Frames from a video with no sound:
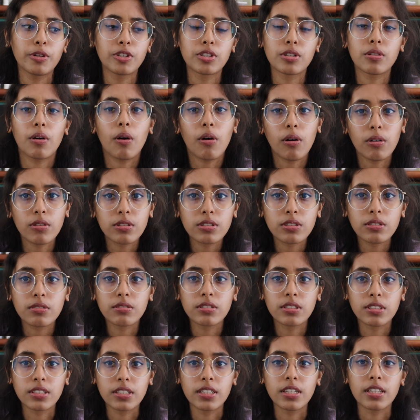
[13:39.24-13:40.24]
we should also
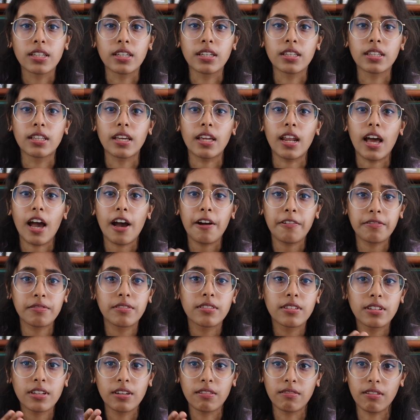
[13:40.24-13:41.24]
see that
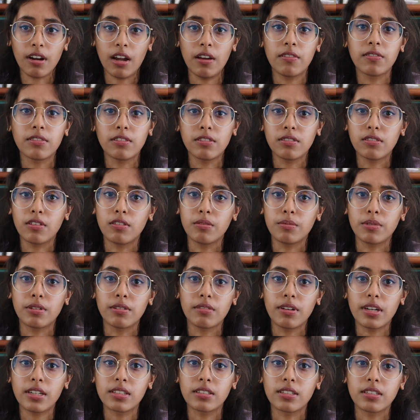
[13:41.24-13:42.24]
after the arrival of Homo
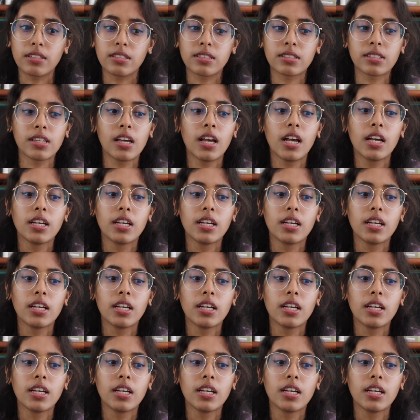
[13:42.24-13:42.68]
erectus,